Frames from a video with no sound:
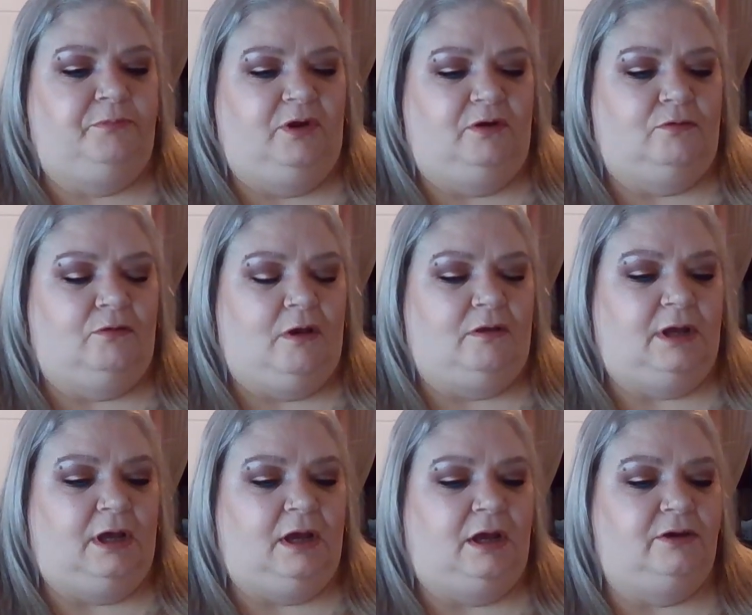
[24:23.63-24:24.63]
you know, all
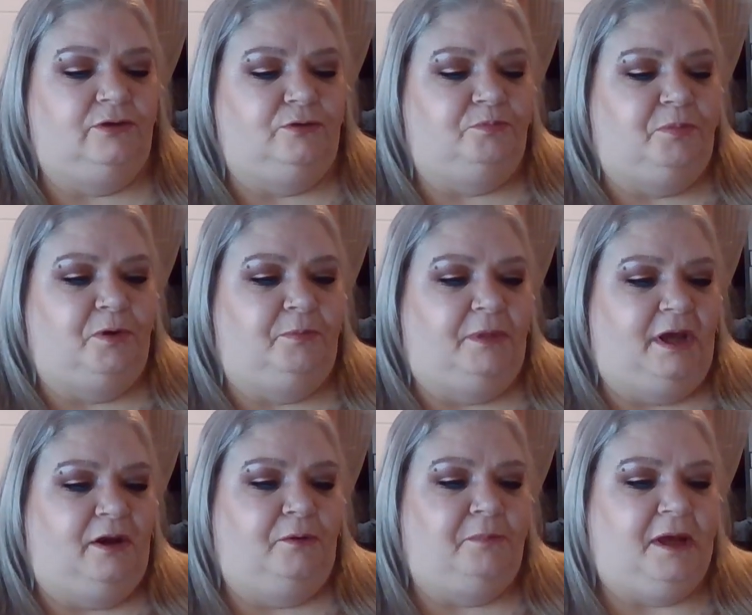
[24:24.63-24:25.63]
that, I do put my
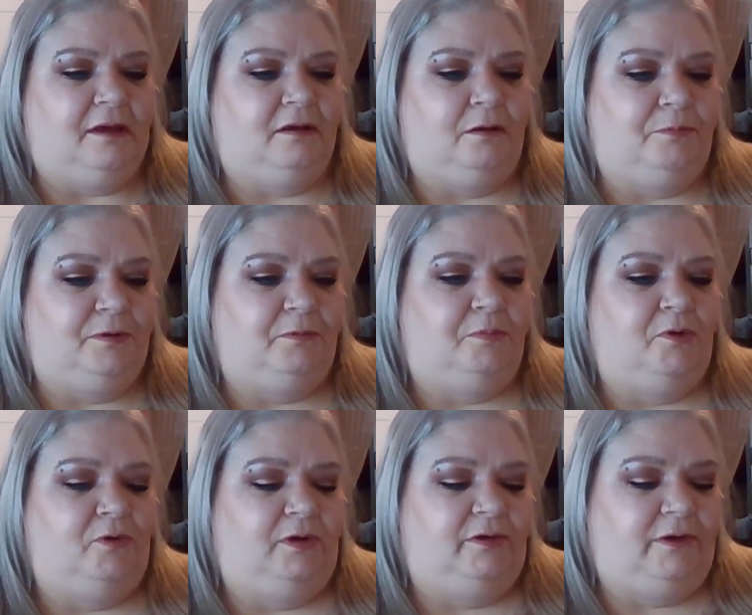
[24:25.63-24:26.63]
hair back up in a
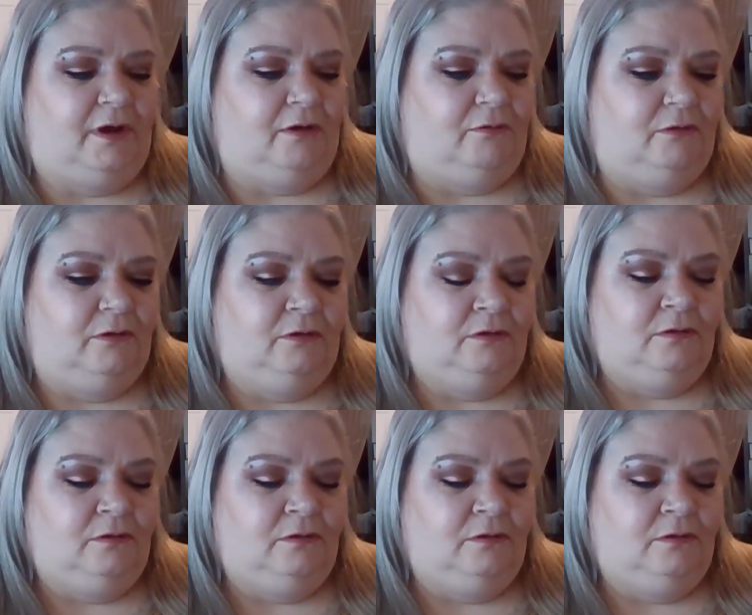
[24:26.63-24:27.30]
ponytail.